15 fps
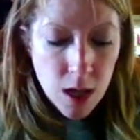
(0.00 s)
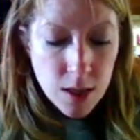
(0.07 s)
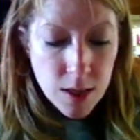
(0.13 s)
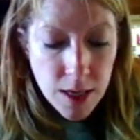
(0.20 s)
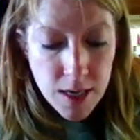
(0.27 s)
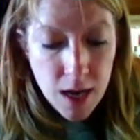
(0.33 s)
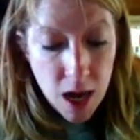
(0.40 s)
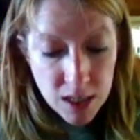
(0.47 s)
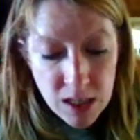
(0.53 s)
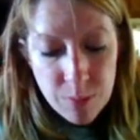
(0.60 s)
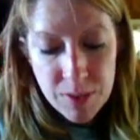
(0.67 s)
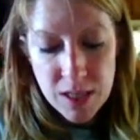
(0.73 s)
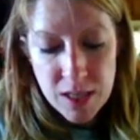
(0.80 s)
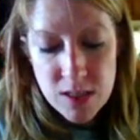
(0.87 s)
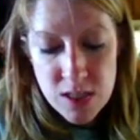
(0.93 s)
Like
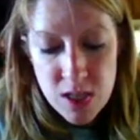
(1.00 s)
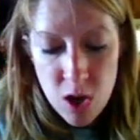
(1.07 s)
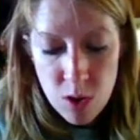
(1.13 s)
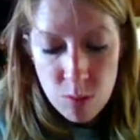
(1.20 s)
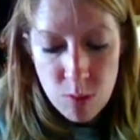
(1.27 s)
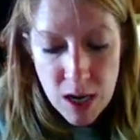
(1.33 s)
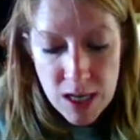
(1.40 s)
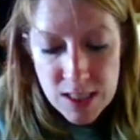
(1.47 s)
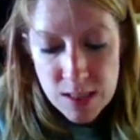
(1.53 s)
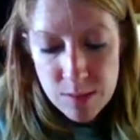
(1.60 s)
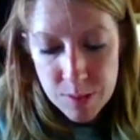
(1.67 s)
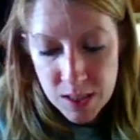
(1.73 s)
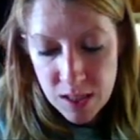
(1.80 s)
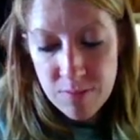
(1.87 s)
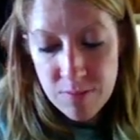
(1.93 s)
honeybees, wasps
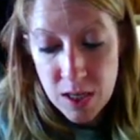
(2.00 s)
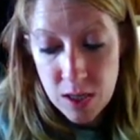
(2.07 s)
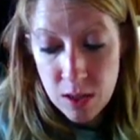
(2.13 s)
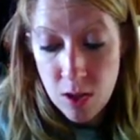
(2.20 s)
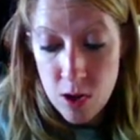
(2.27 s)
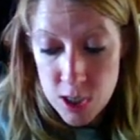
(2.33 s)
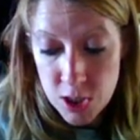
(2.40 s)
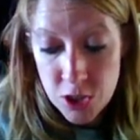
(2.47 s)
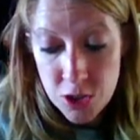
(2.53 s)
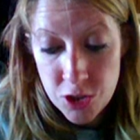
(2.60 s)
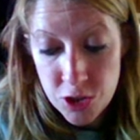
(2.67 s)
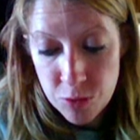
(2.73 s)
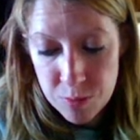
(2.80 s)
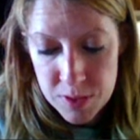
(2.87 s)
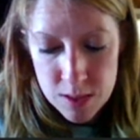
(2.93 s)
live in large
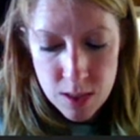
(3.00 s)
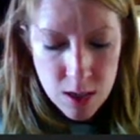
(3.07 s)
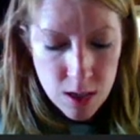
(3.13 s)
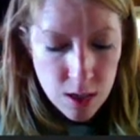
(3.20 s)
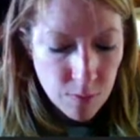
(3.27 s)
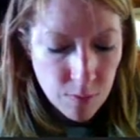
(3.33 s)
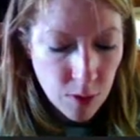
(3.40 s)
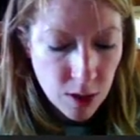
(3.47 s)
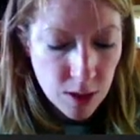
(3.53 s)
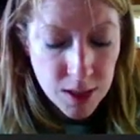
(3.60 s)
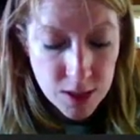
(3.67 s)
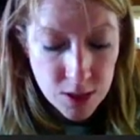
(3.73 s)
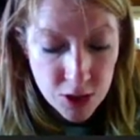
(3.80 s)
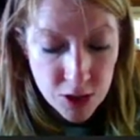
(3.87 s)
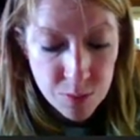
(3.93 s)
groups. What are
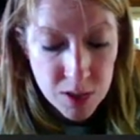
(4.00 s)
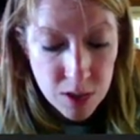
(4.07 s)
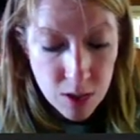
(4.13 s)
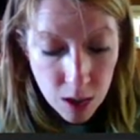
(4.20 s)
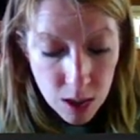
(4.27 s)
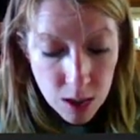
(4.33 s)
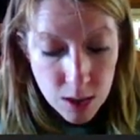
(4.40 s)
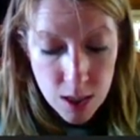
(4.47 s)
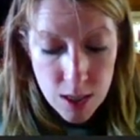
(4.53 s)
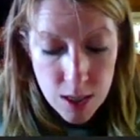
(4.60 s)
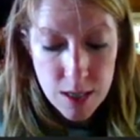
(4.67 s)
these groups called?